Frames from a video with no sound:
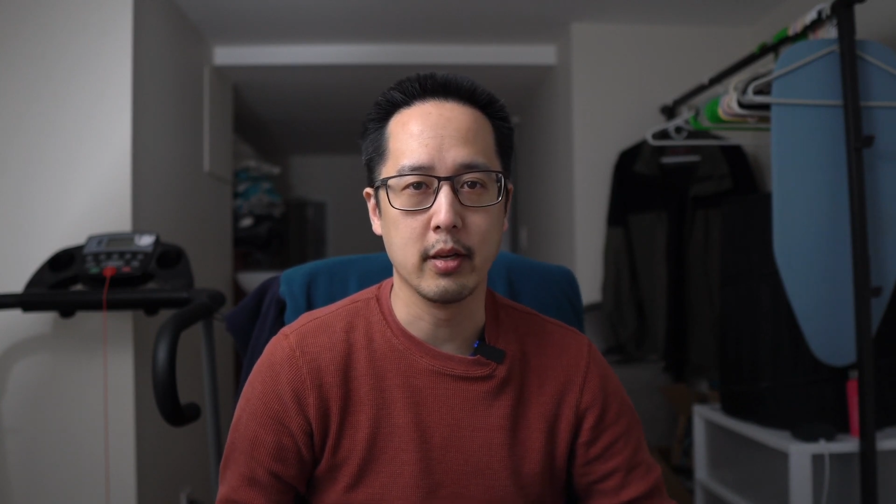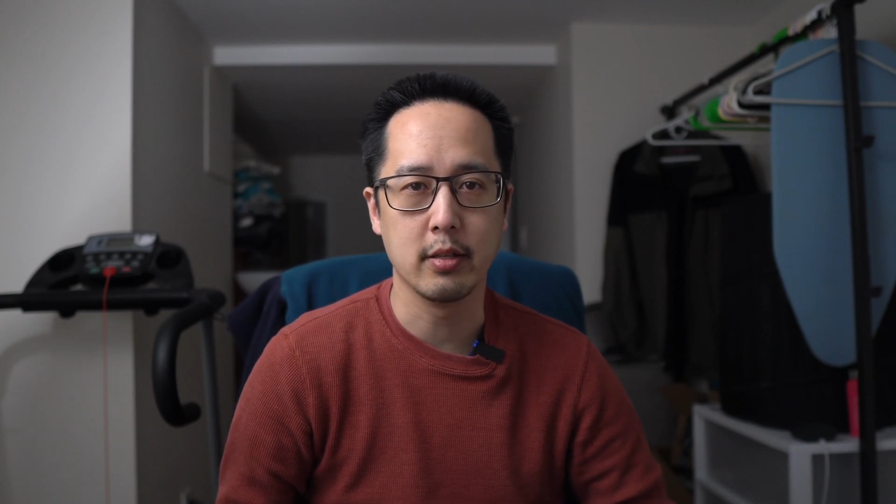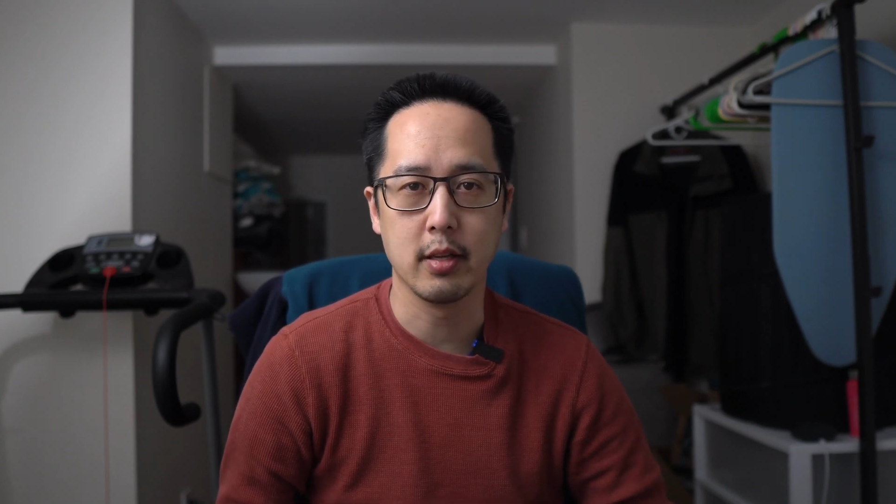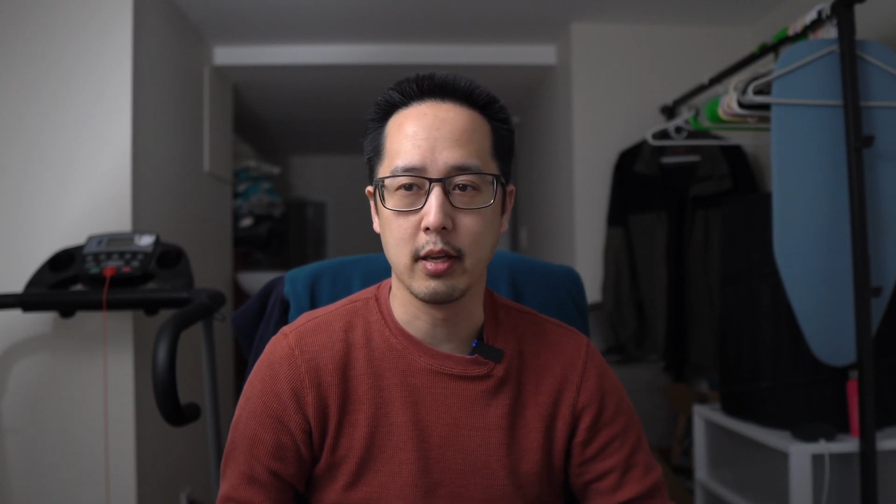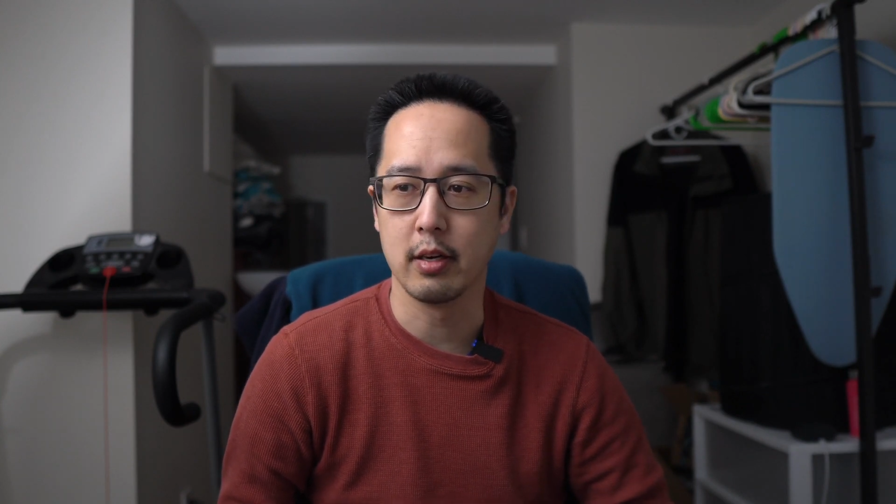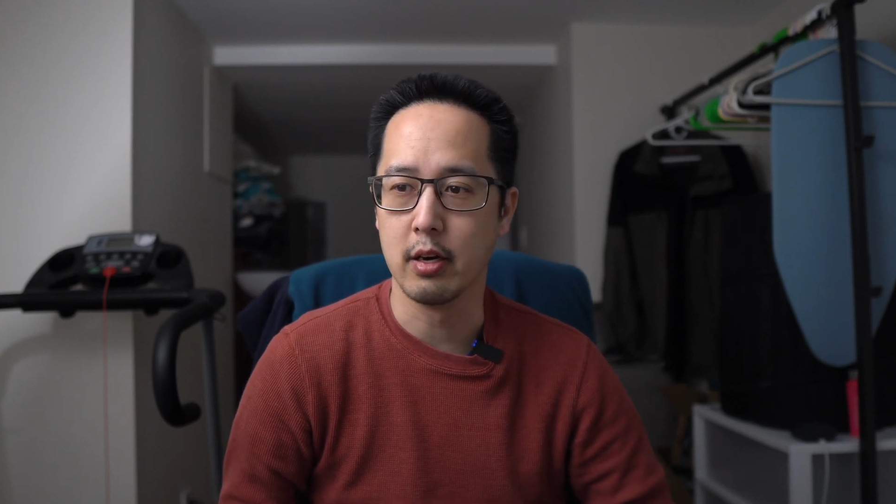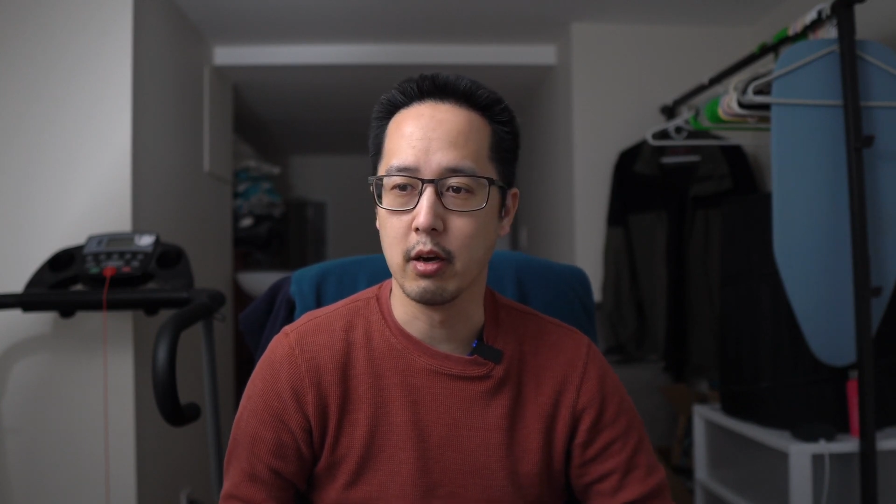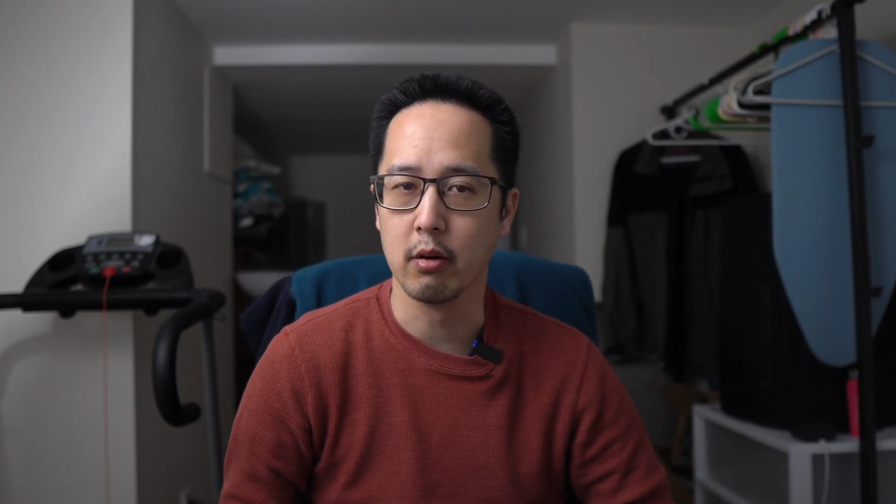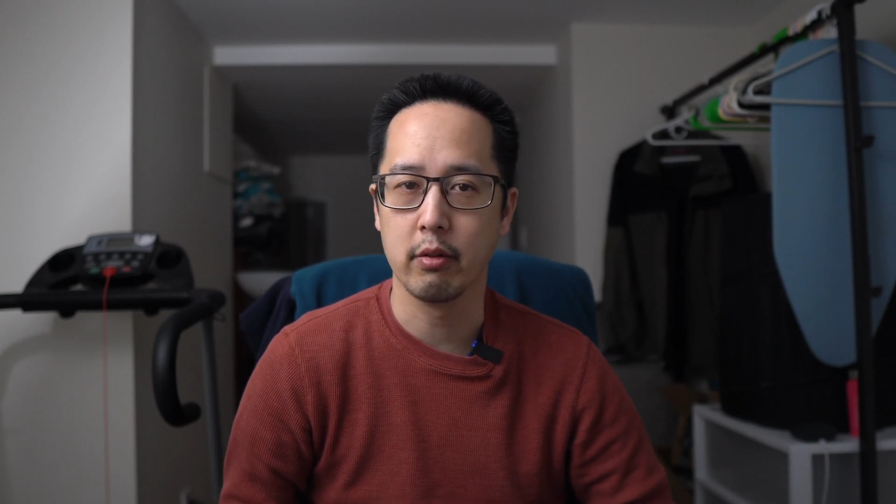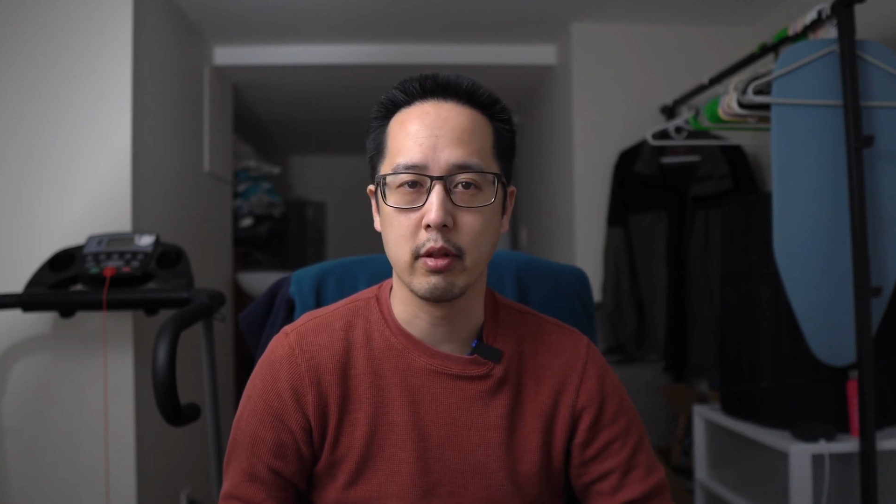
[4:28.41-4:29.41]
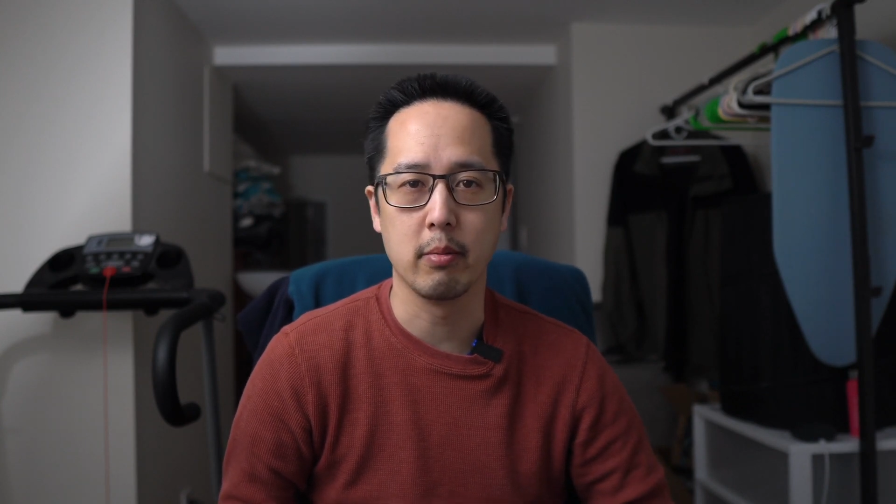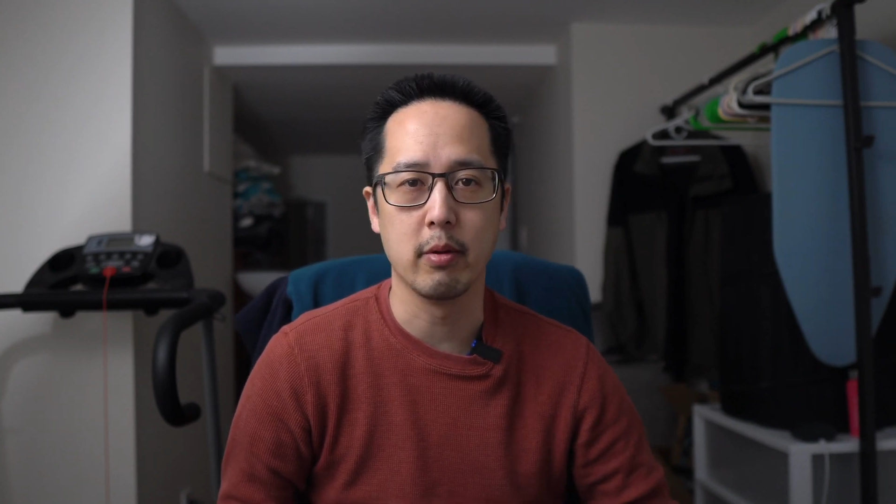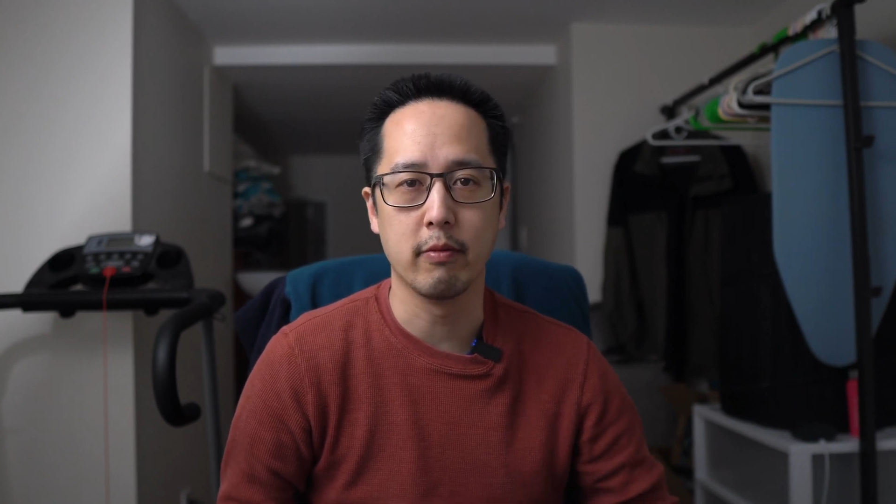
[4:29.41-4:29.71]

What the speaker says: He said, "No, they've been